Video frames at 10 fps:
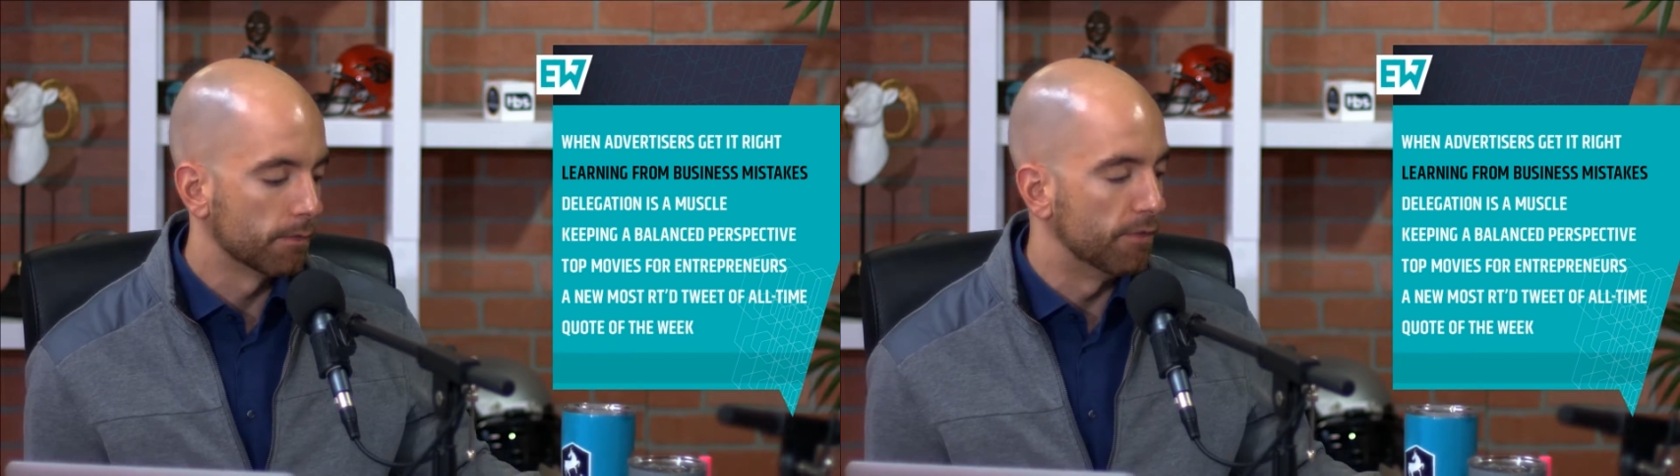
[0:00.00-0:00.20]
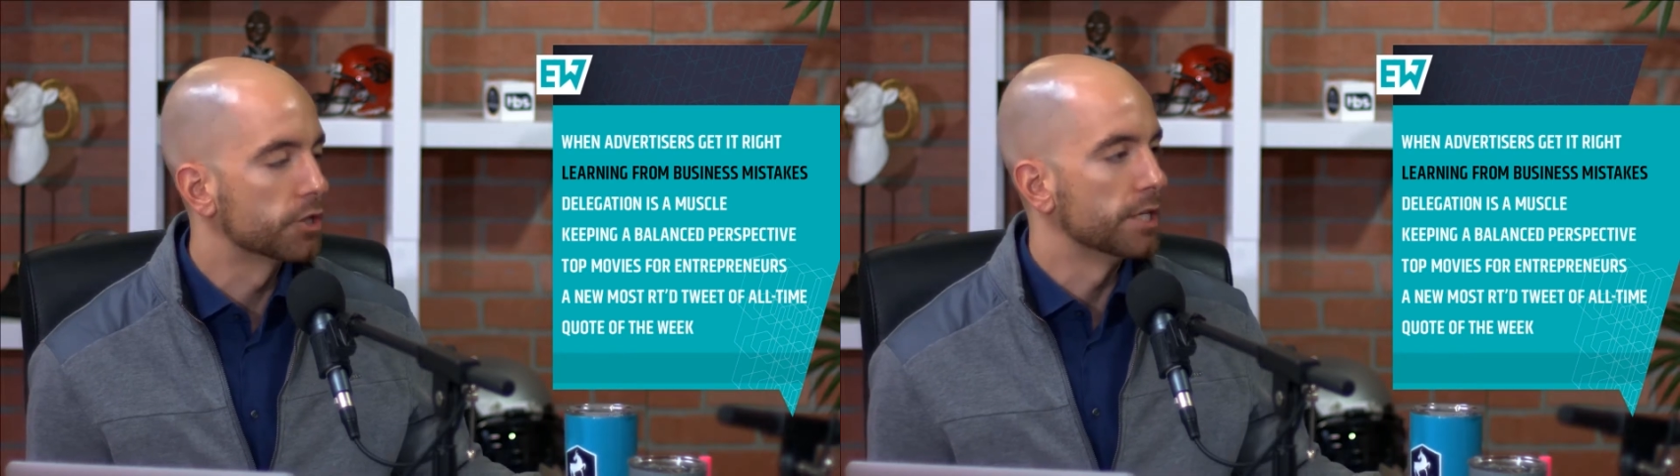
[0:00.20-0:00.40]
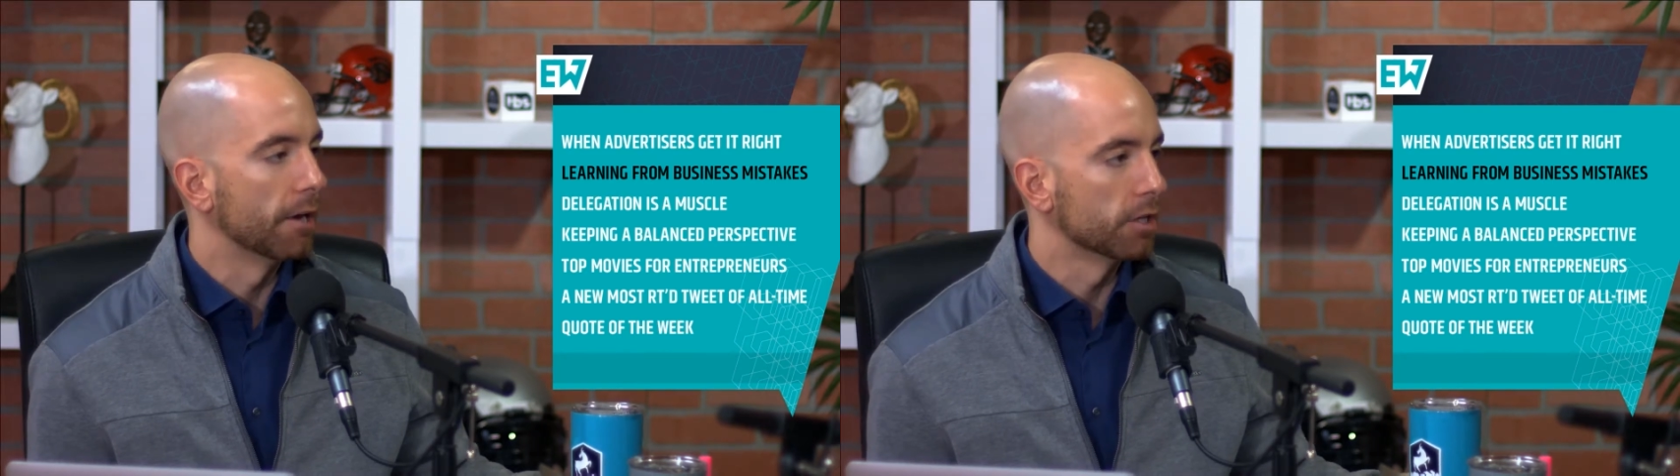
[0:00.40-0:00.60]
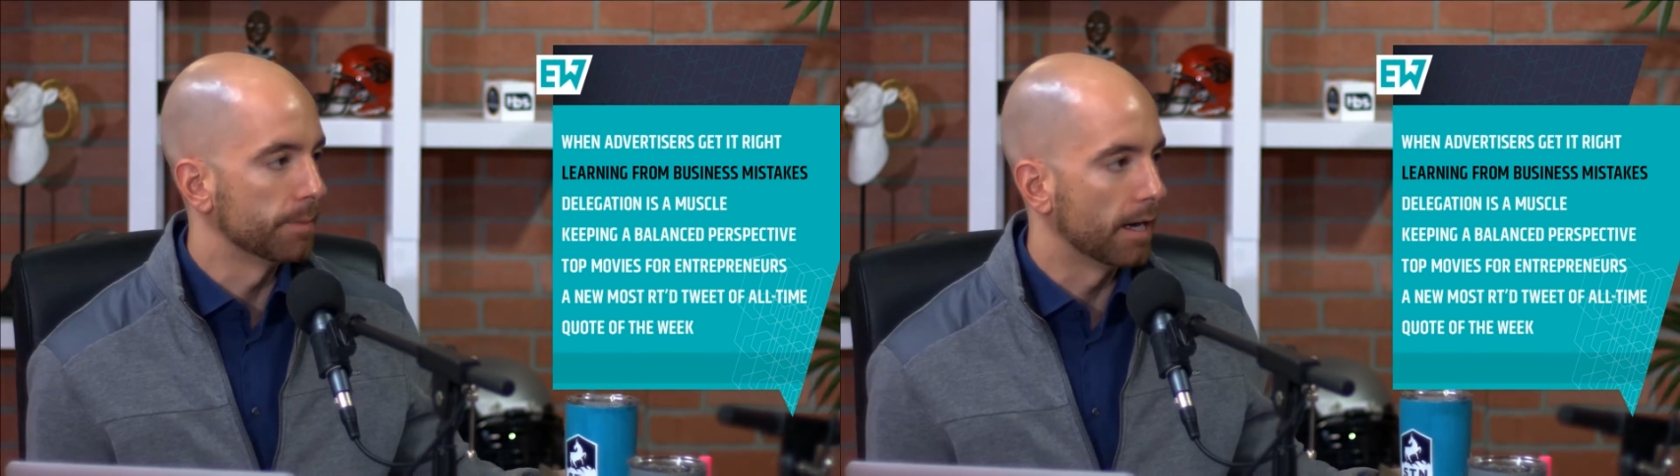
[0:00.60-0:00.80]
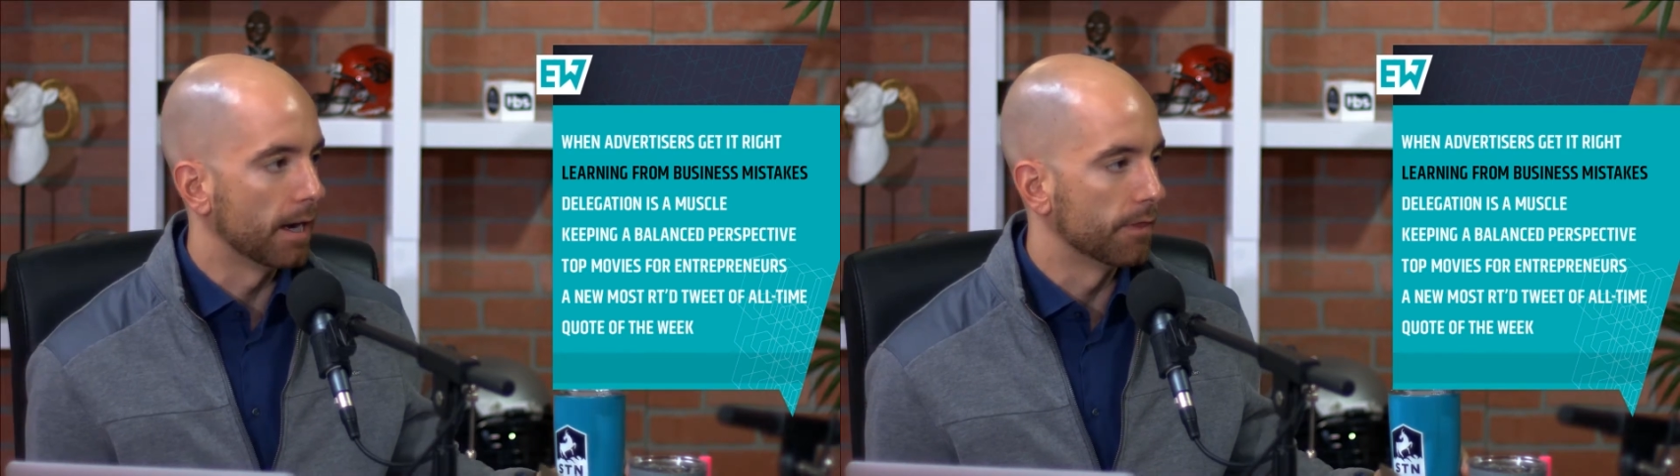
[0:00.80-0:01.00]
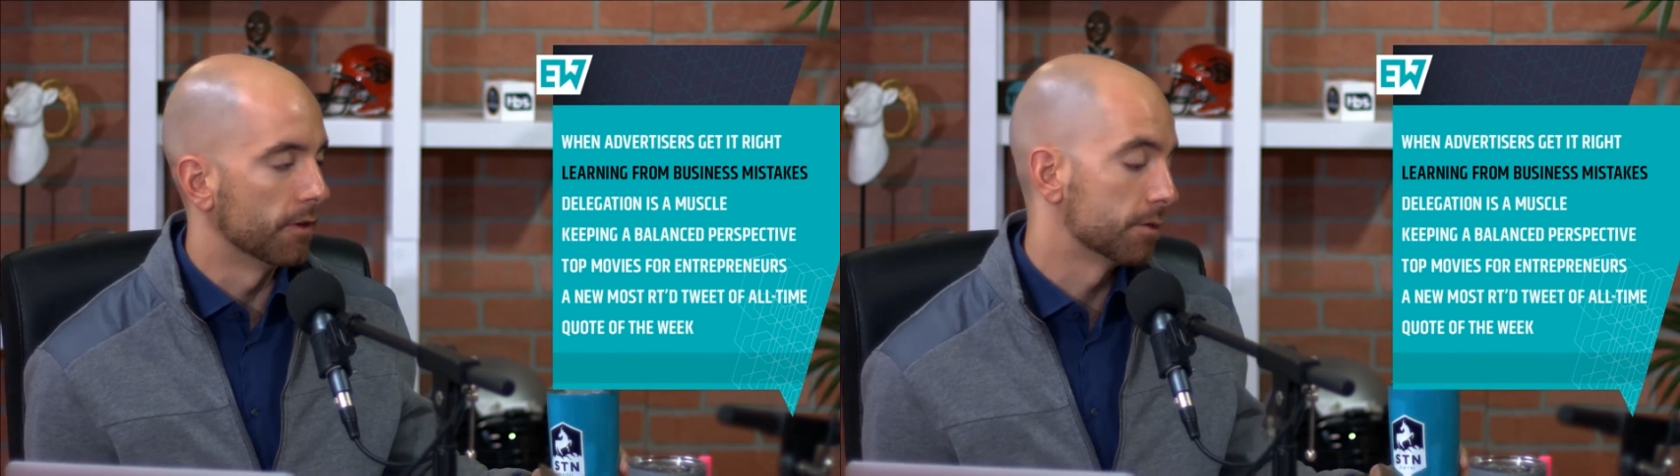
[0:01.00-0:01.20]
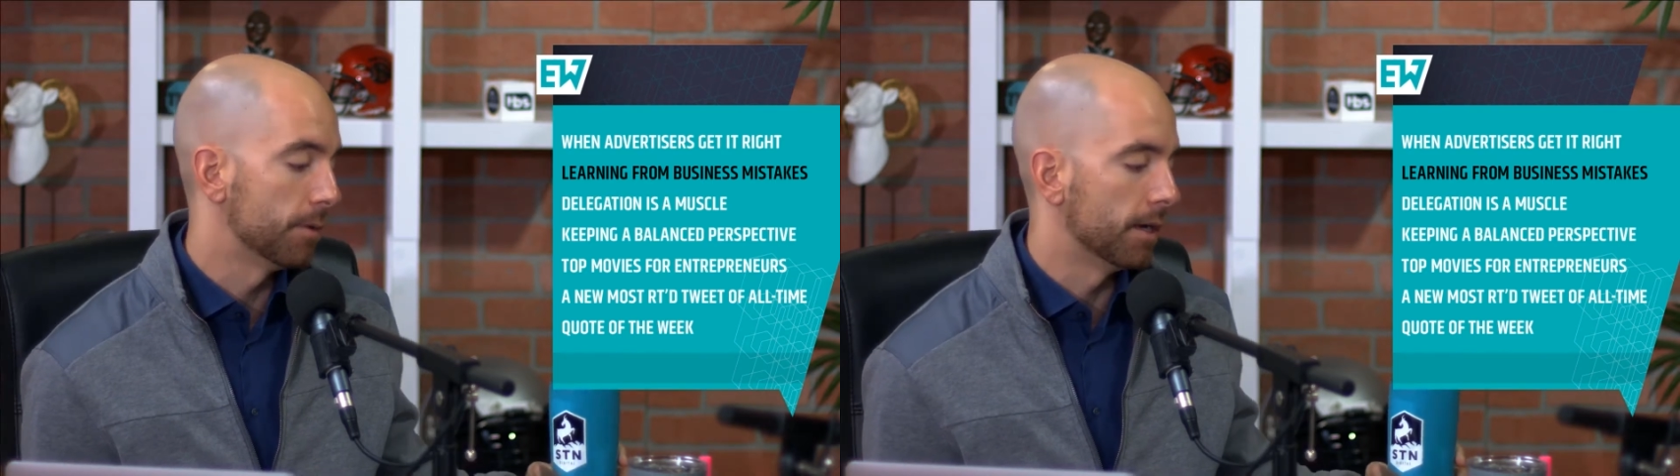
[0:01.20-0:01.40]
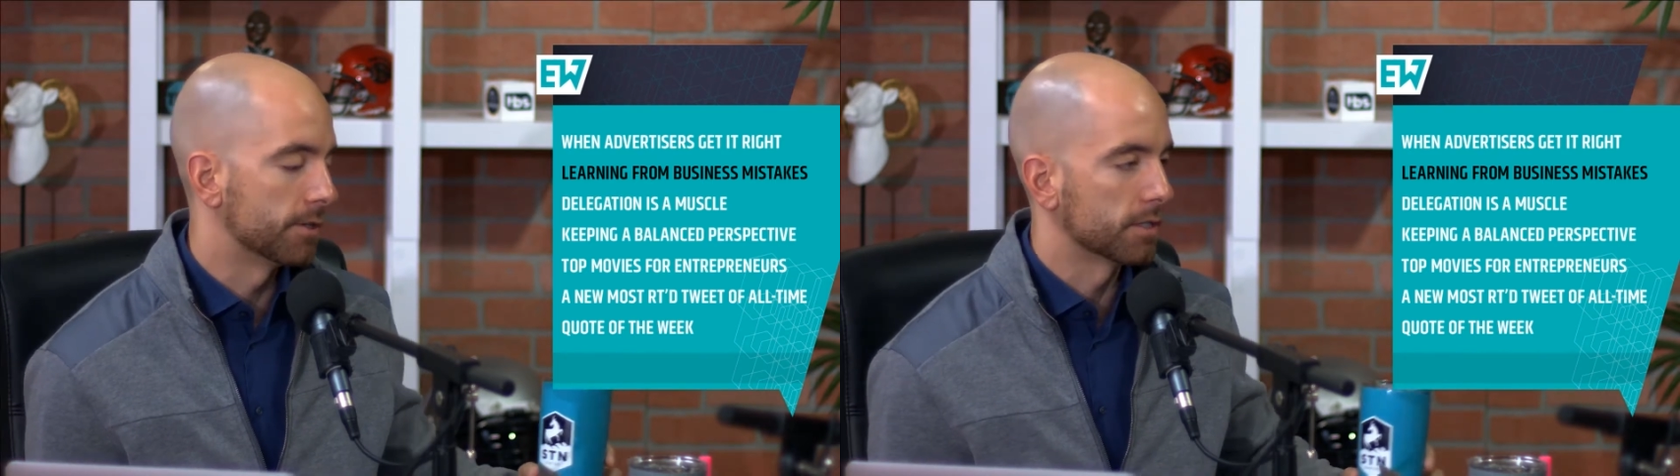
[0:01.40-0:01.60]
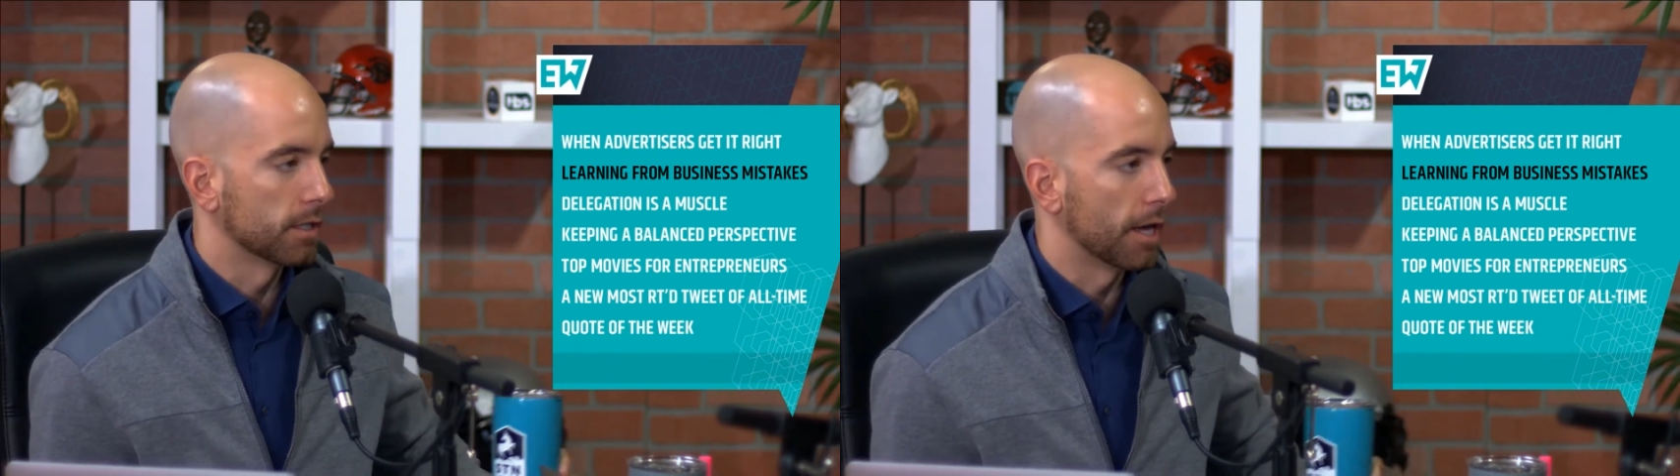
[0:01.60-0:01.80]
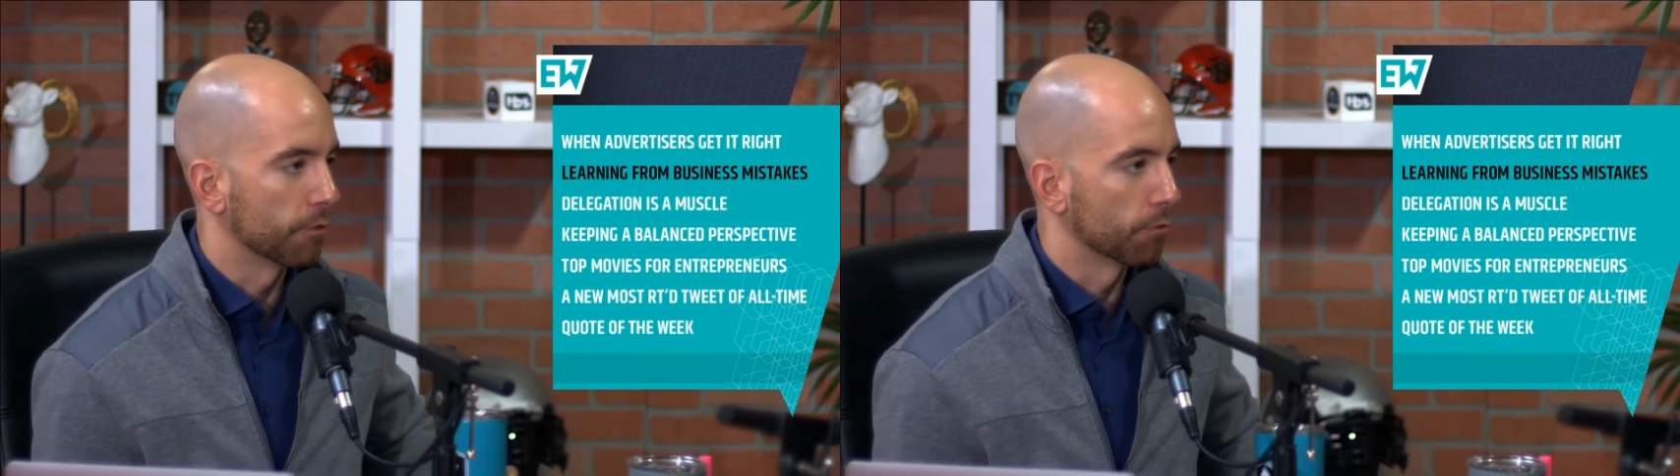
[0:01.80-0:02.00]
visionaries behind those, but it's
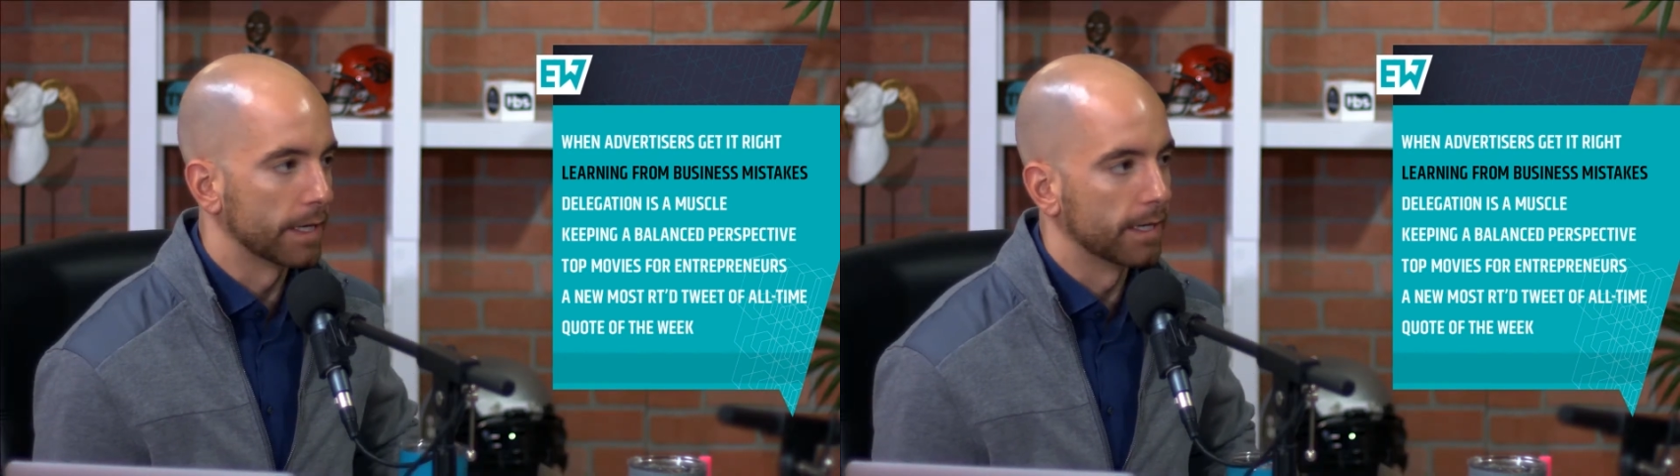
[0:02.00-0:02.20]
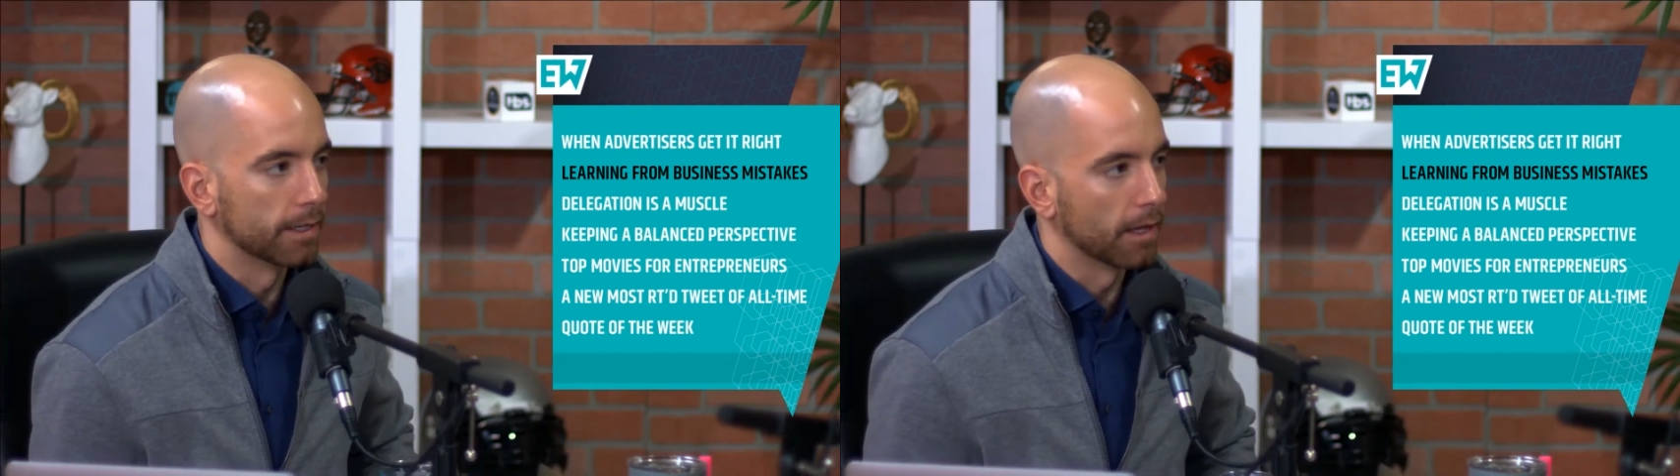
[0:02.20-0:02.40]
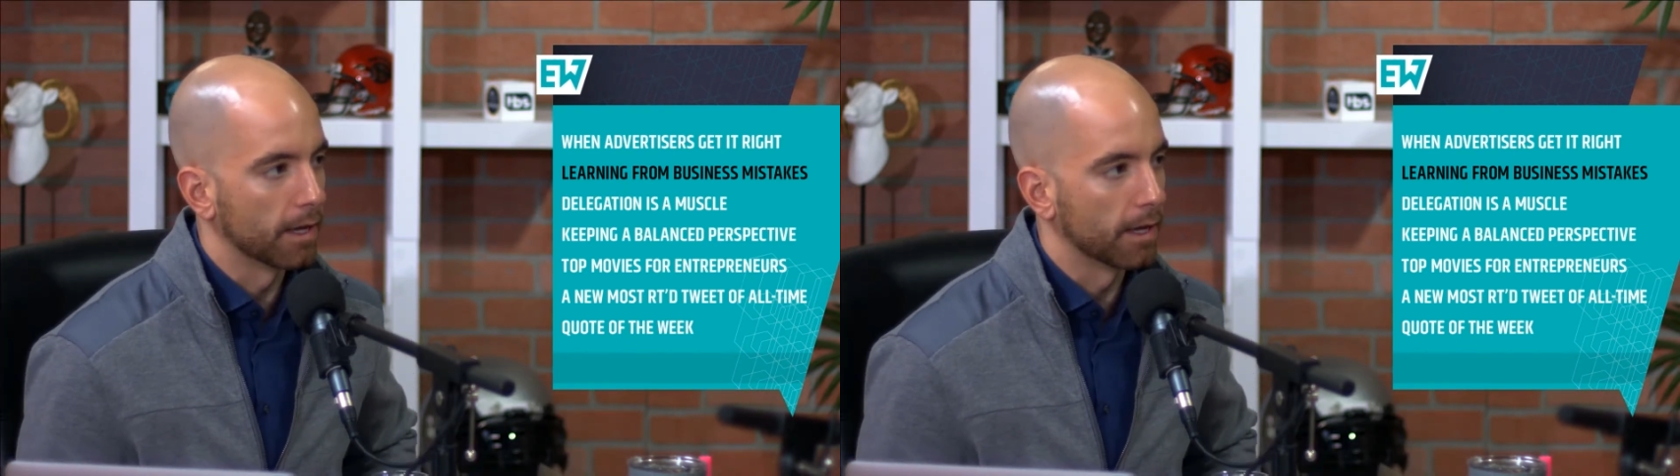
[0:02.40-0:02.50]
just a lot of reading,